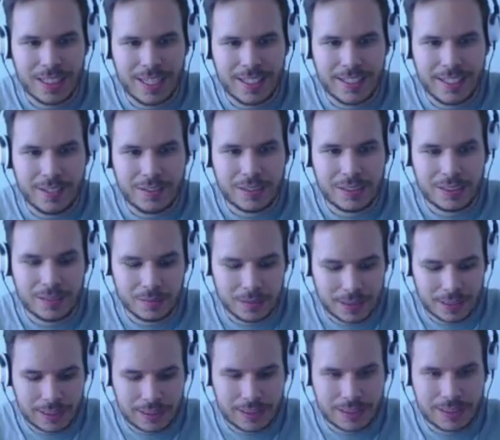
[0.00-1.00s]
now he seems
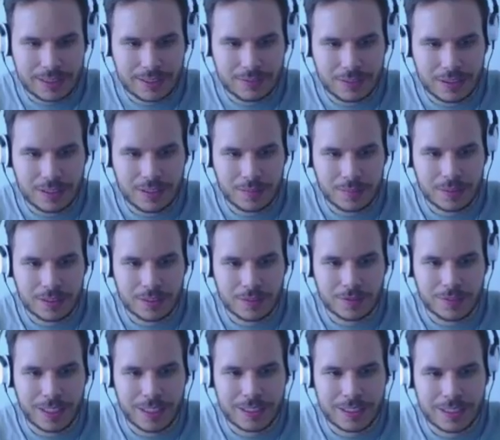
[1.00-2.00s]
like he's leveling up a little
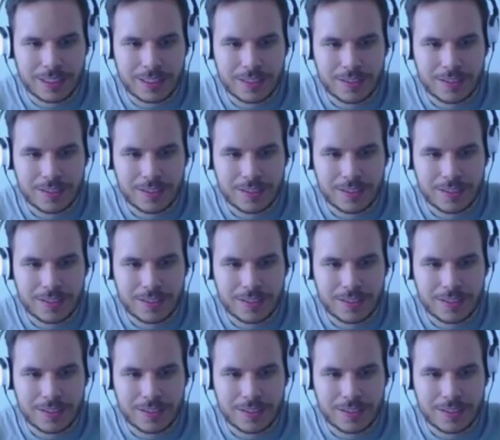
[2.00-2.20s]
faster.